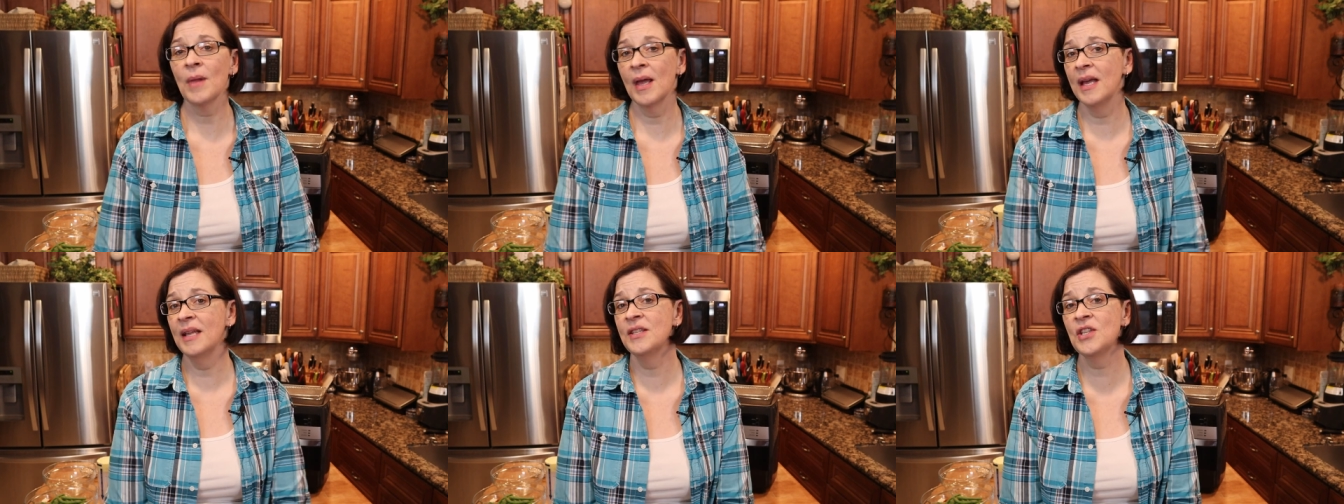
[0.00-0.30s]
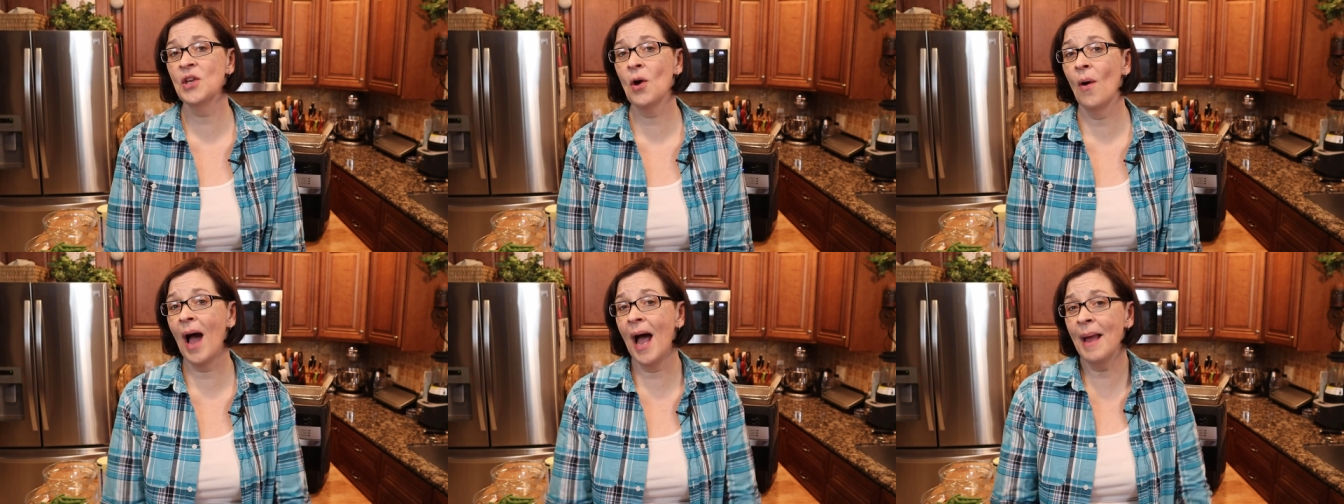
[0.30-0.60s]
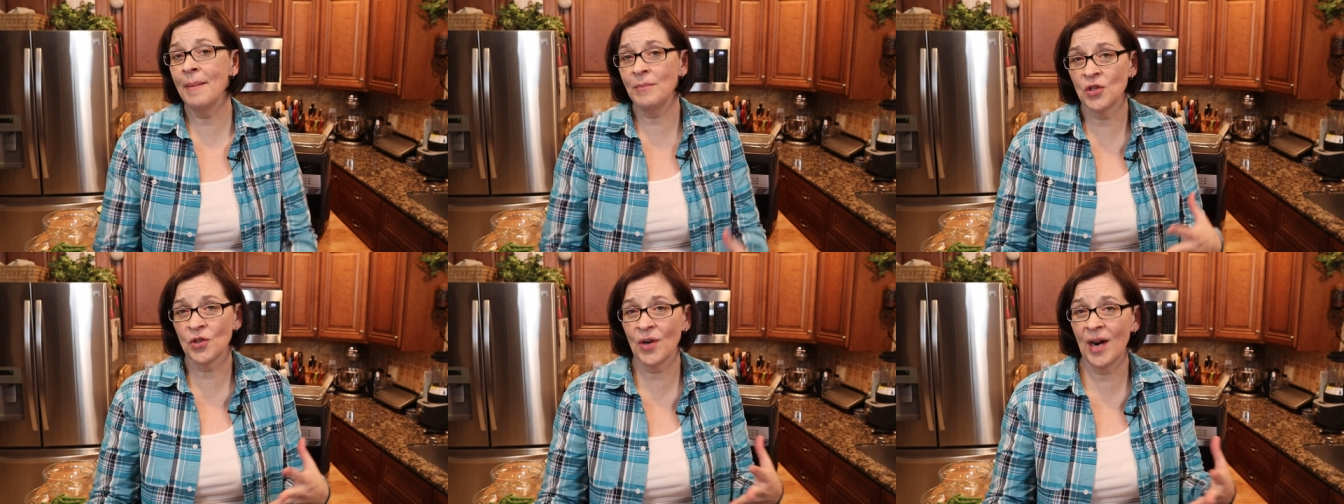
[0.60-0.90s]
And so
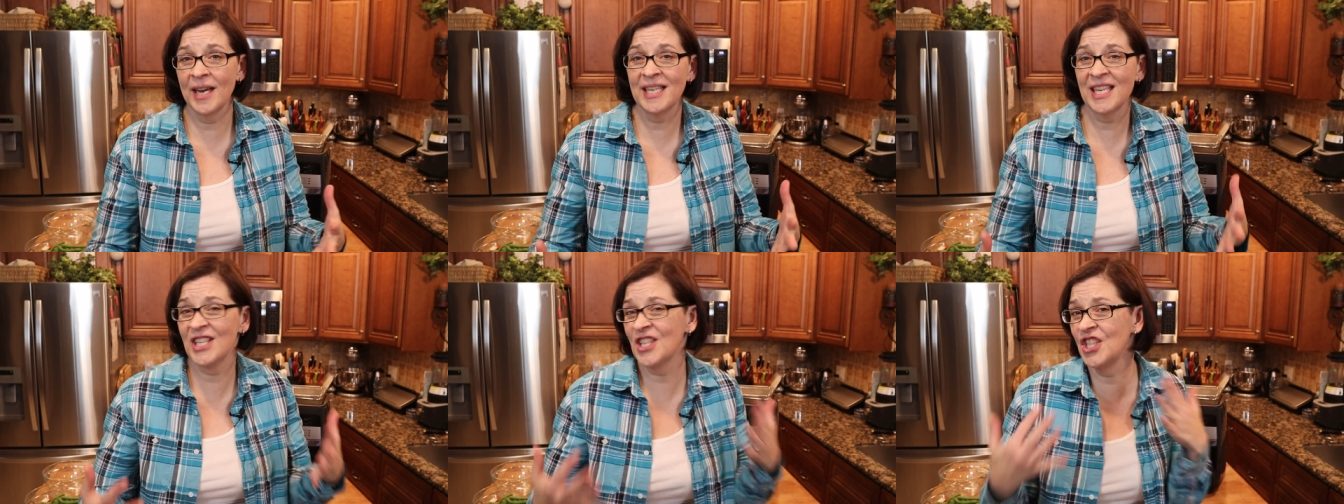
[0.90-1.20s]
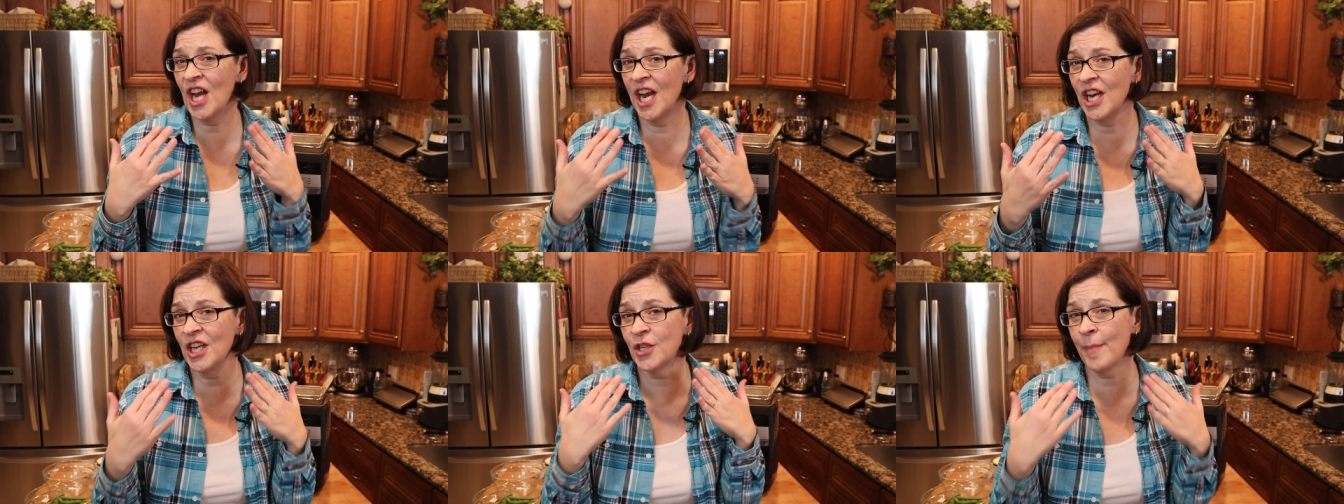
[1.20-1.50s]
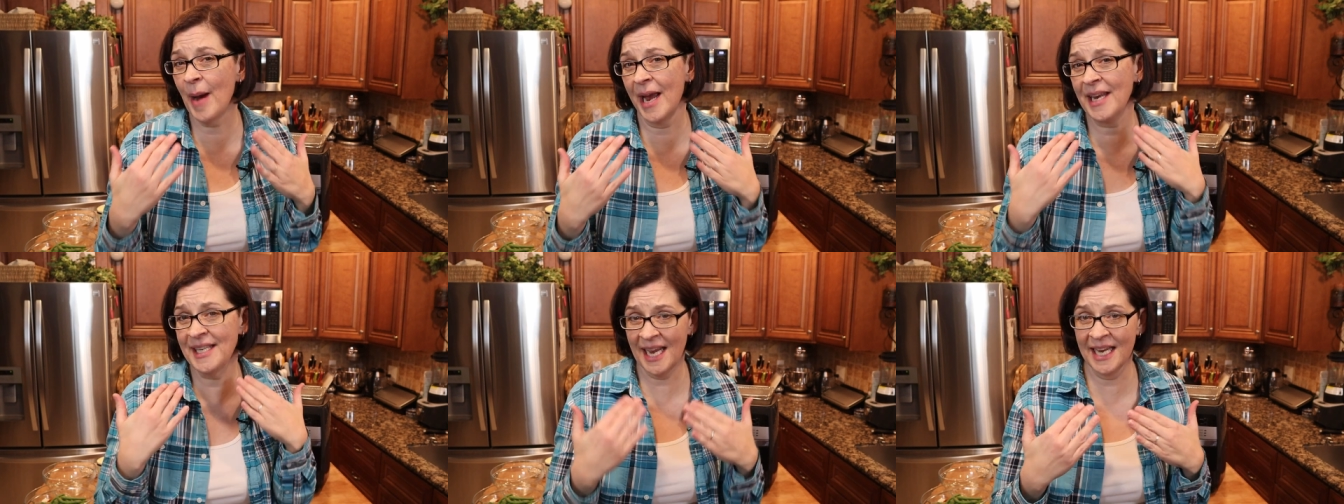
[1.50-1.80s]
I'm trying to change
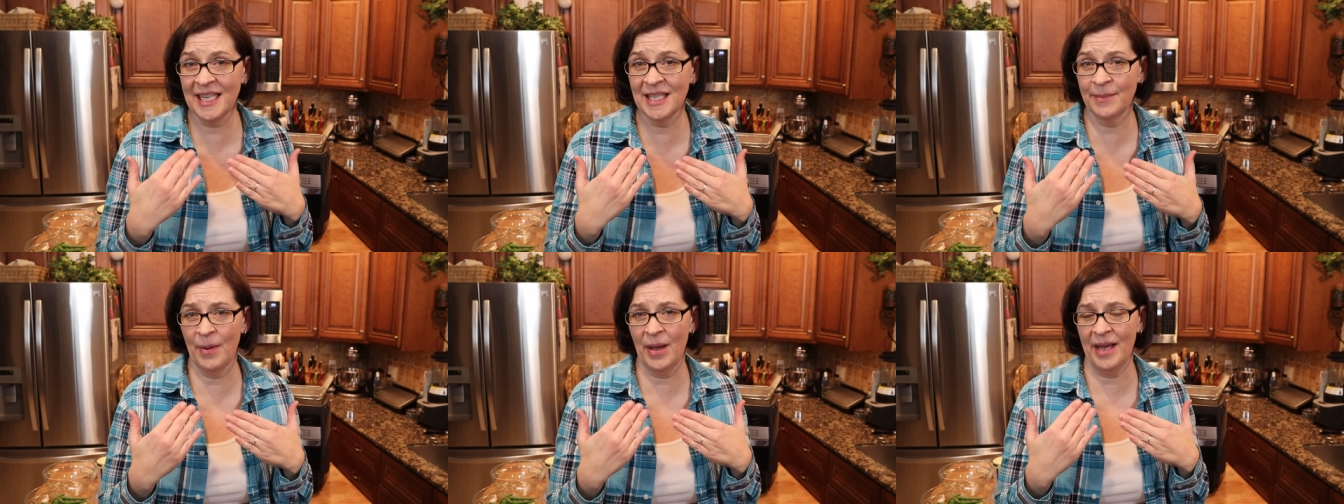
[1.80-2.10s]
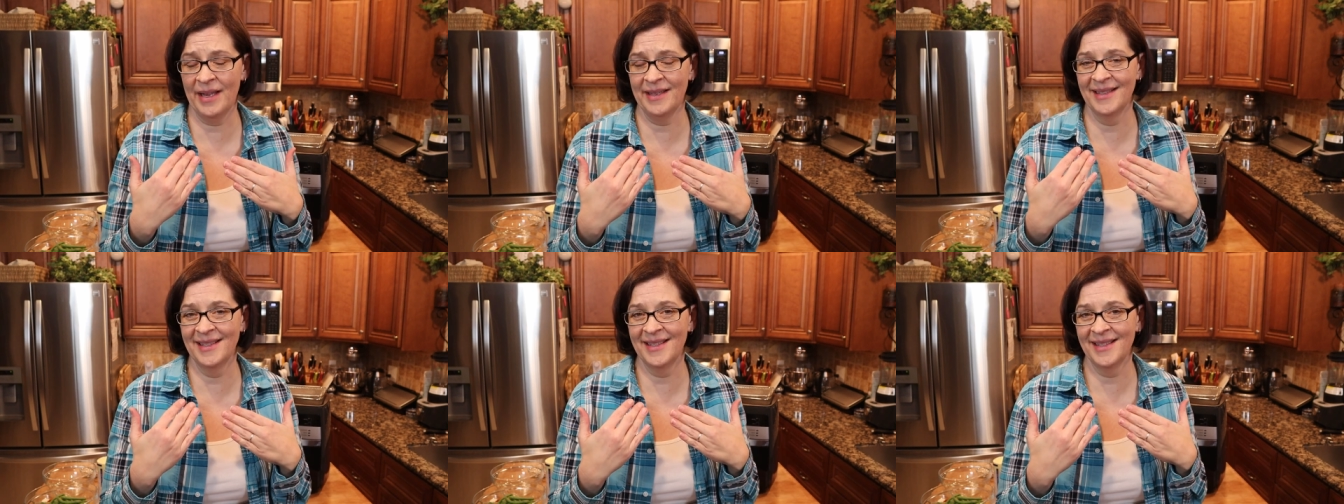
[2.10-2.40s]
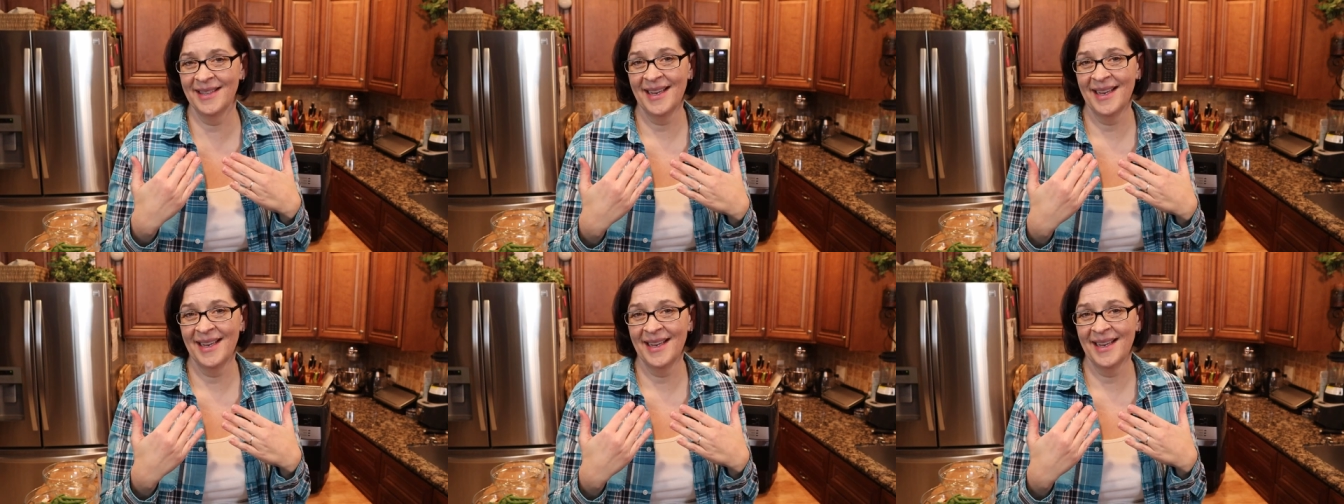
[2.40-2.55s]
my taste buds